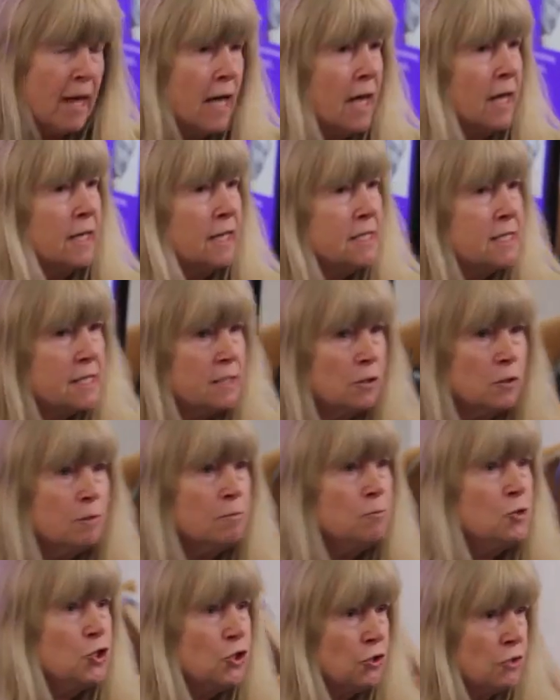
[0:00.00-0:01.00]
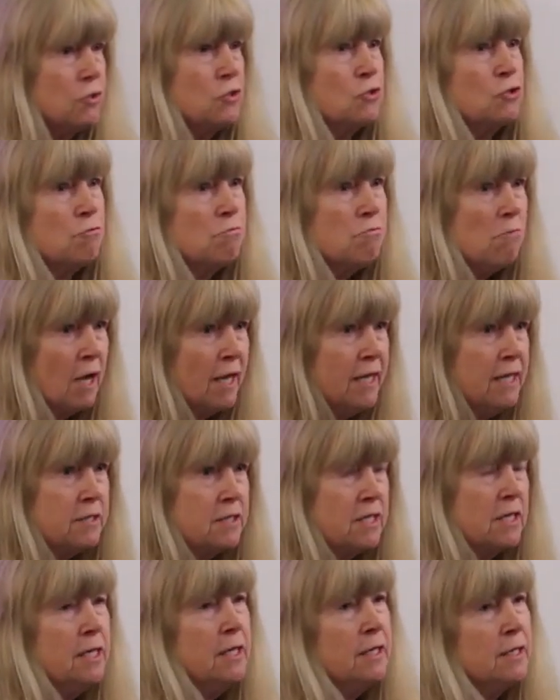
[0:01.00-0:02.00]
And I tell them just to write
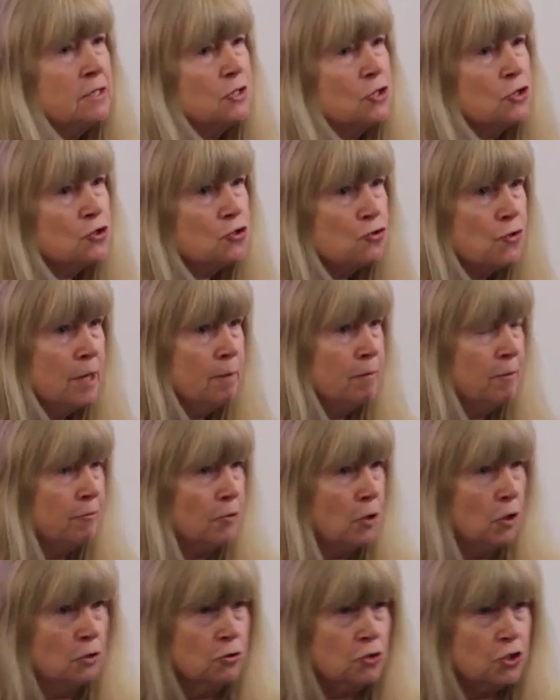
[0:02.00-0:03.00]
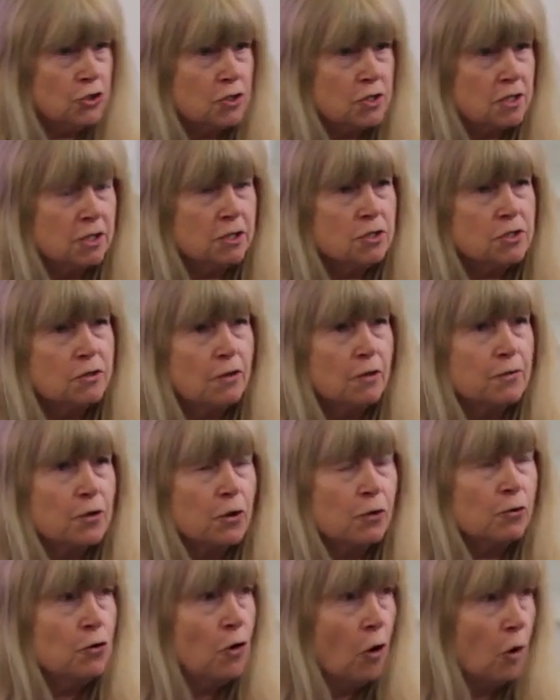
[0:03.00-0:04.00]
in a stream of consciousness, that
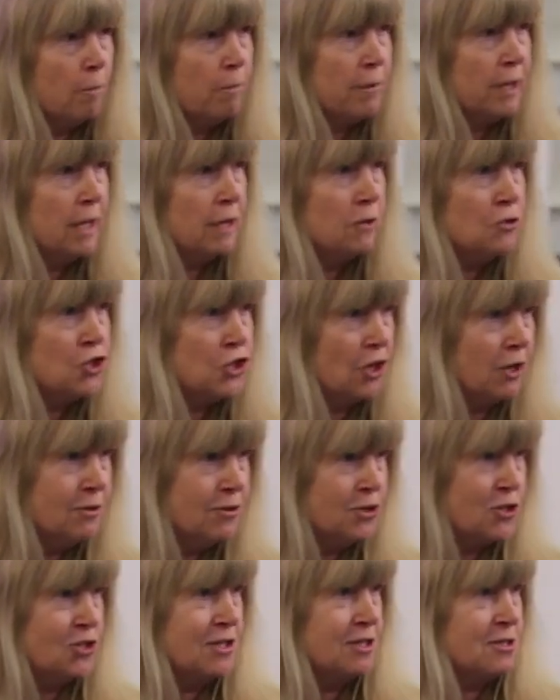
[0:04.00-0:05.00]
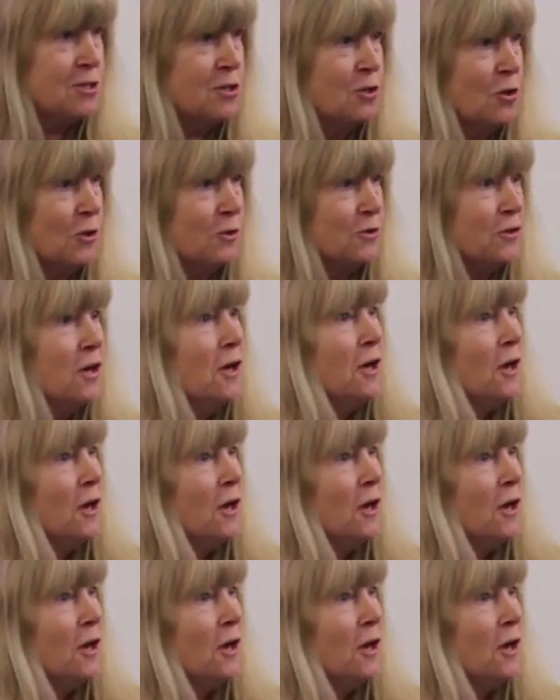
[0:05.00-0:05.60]
they're not being judged, it's not